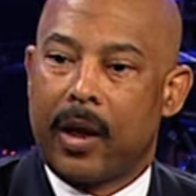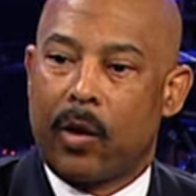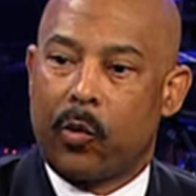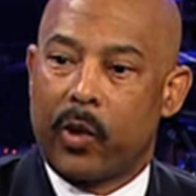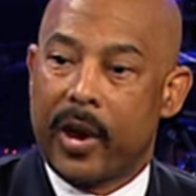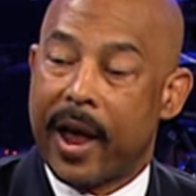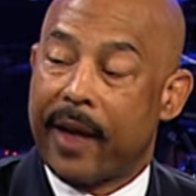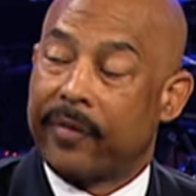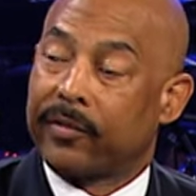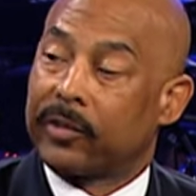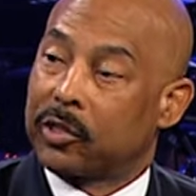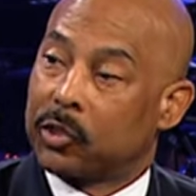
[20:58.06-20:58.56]

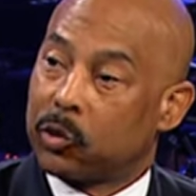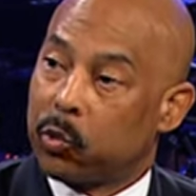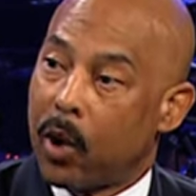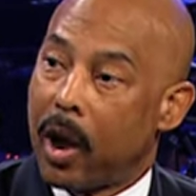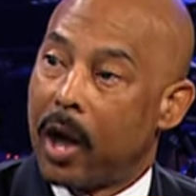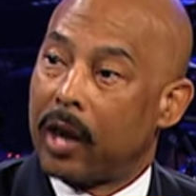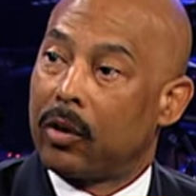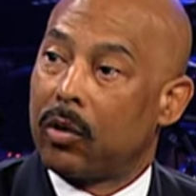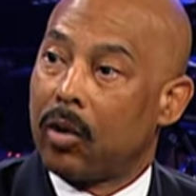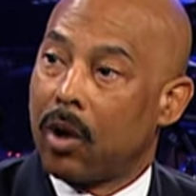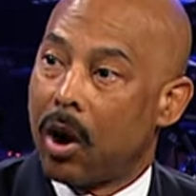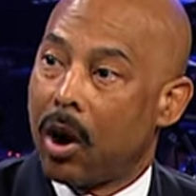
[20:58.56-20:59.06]
And we have to
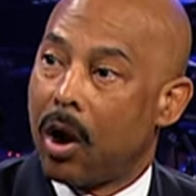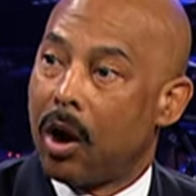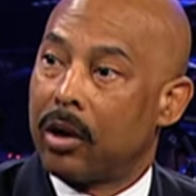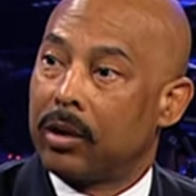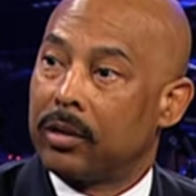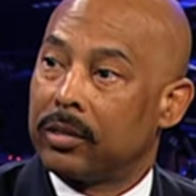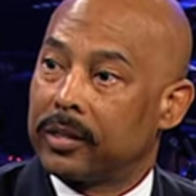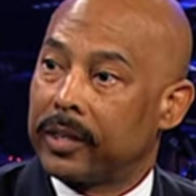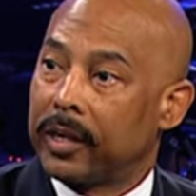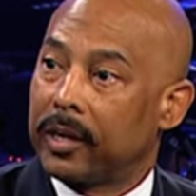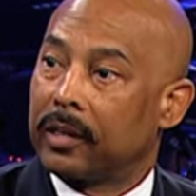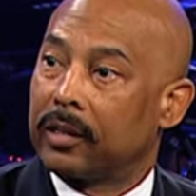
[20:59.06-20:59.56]
swallow
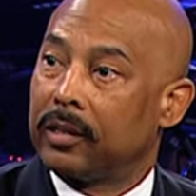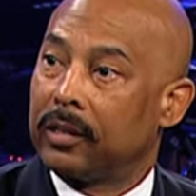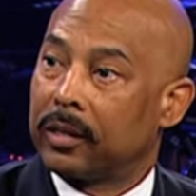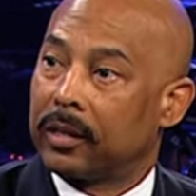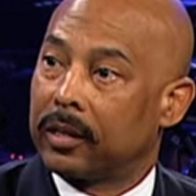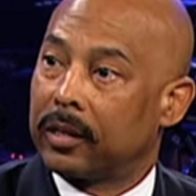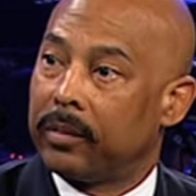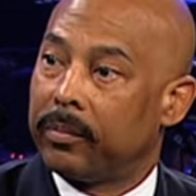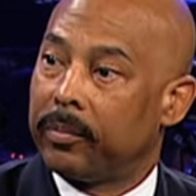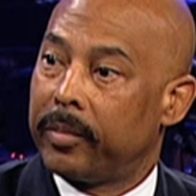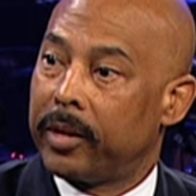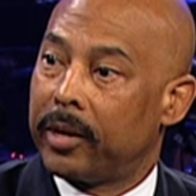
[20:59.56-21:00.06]
hard and take a
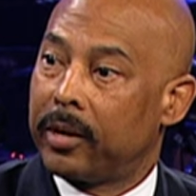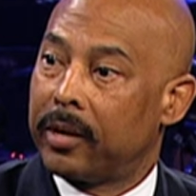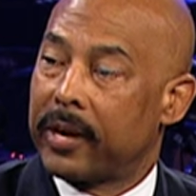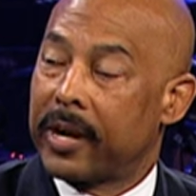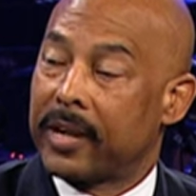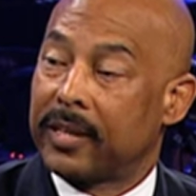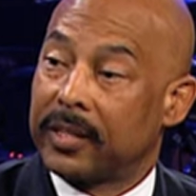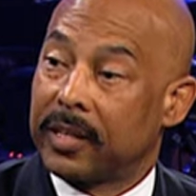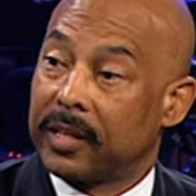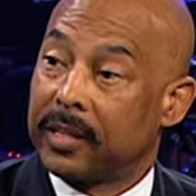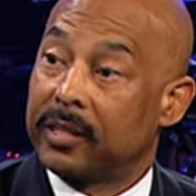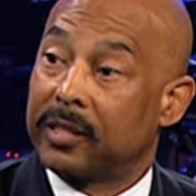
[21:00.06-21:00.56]
look in the mirror.
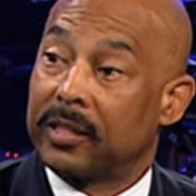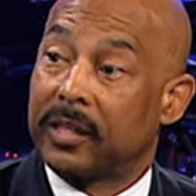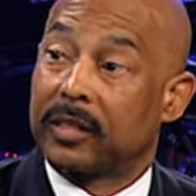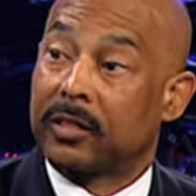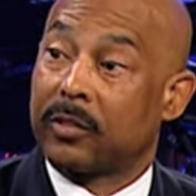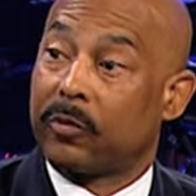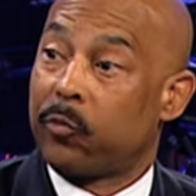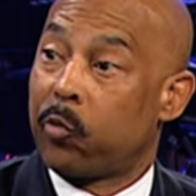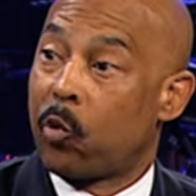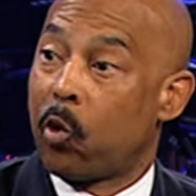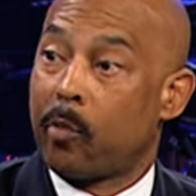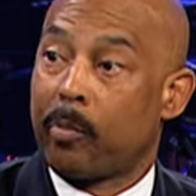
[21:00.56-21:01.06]
And I say this
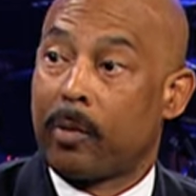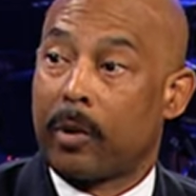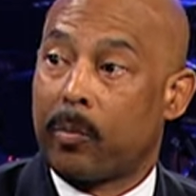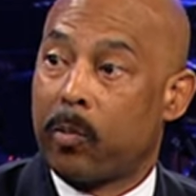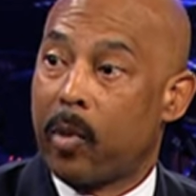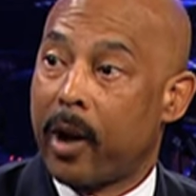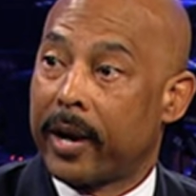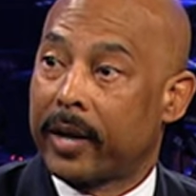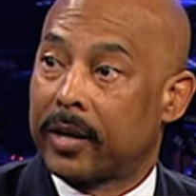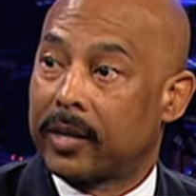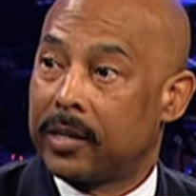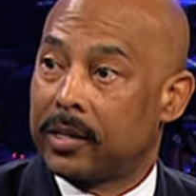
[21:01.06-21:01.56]
as a
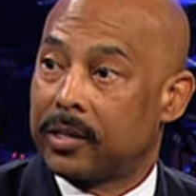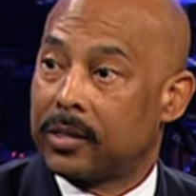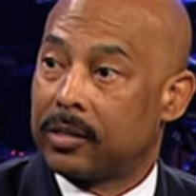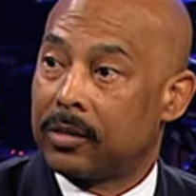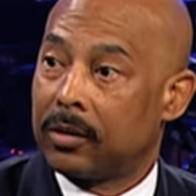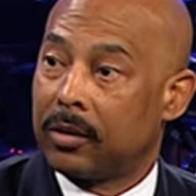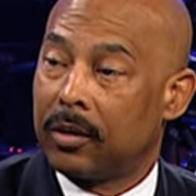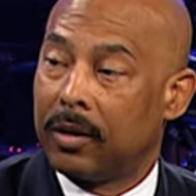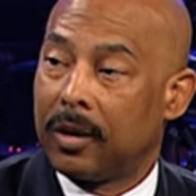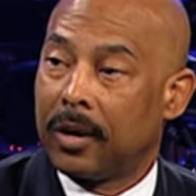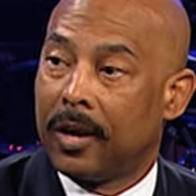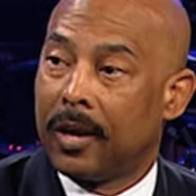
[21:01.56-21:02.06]
former
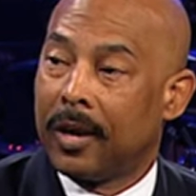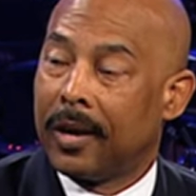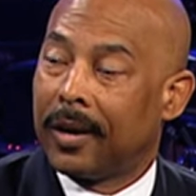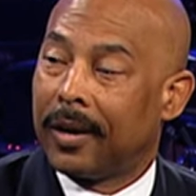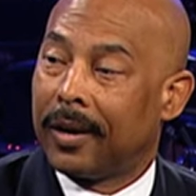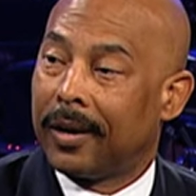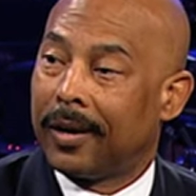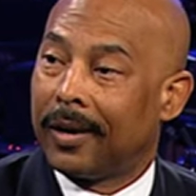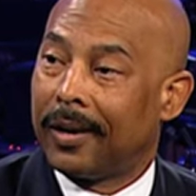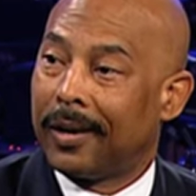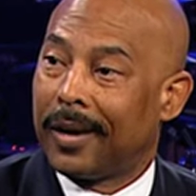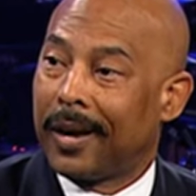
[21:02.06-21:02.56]
practitioner.
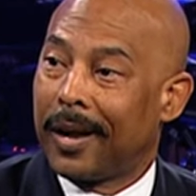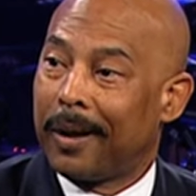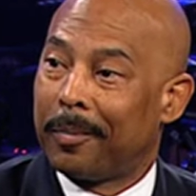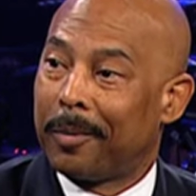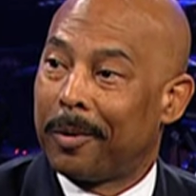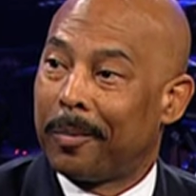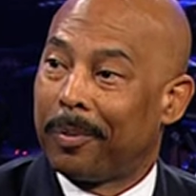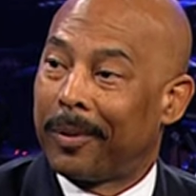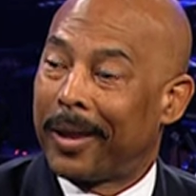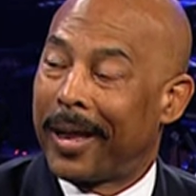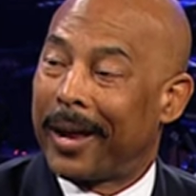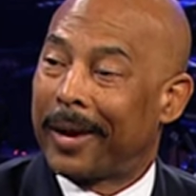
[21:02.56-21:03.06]
Uh,
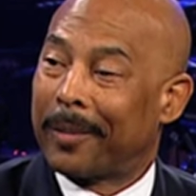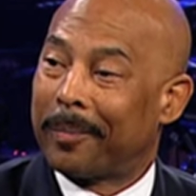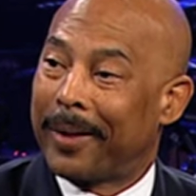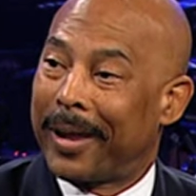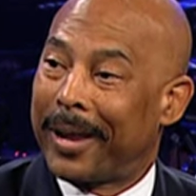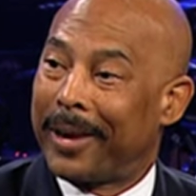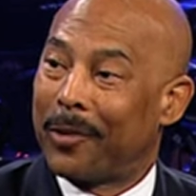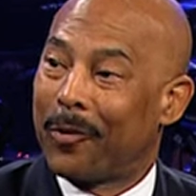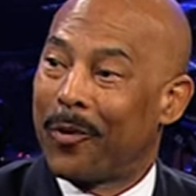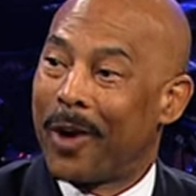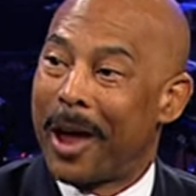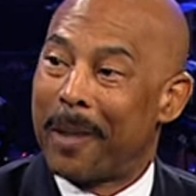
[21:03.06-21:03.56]
I'm a black
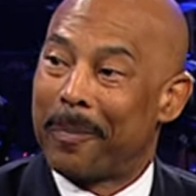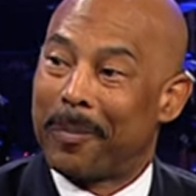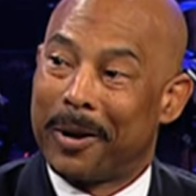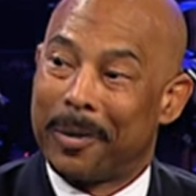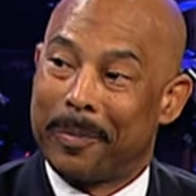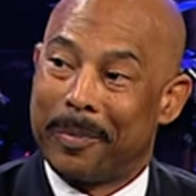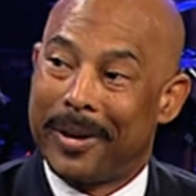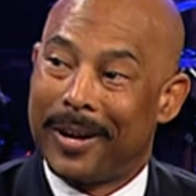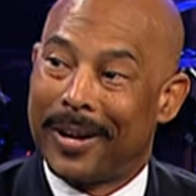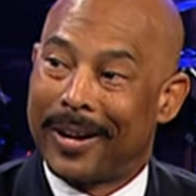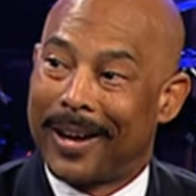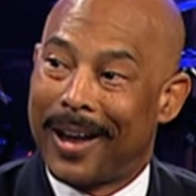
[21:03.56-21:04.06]
man who
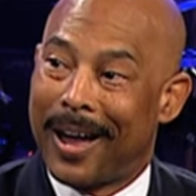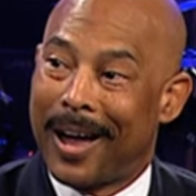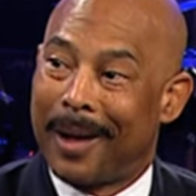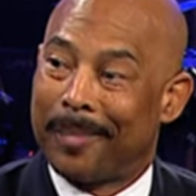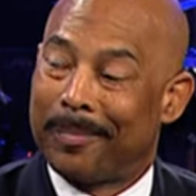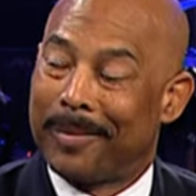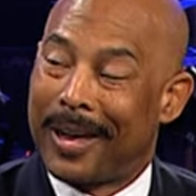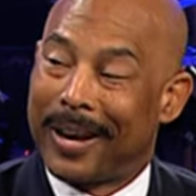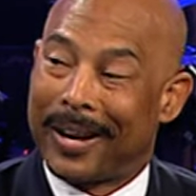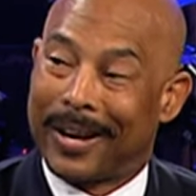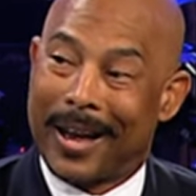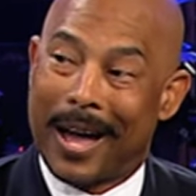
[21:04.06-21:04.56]
happened to be a
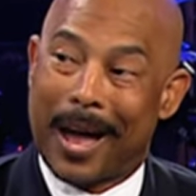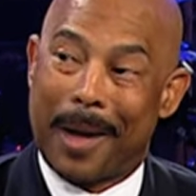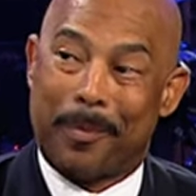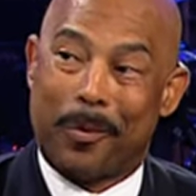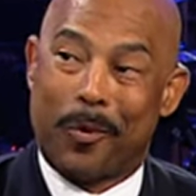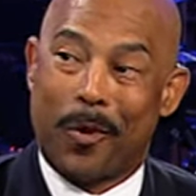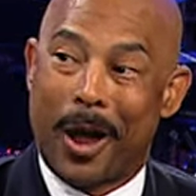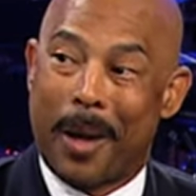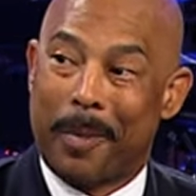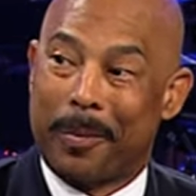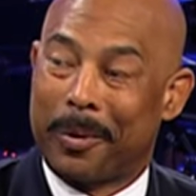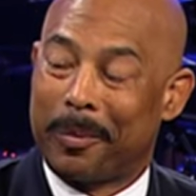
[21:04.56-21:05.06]
cop, not a
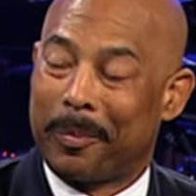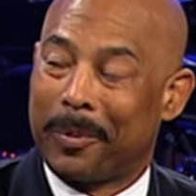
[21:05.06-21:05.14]
cop who